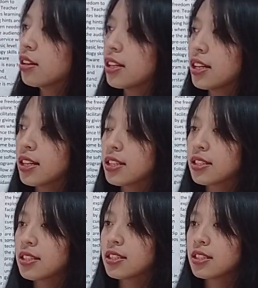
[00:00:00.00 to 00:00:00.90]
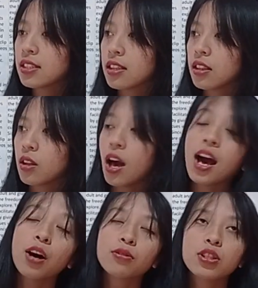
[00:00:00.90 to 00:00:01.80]
it is
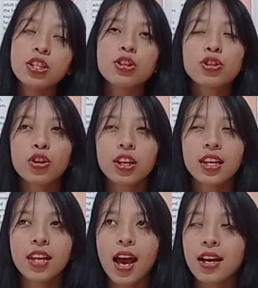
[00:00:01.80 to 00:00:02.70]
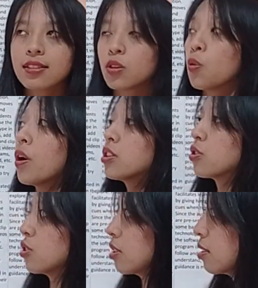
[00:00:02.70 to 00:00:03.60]
how the teacher can ask questions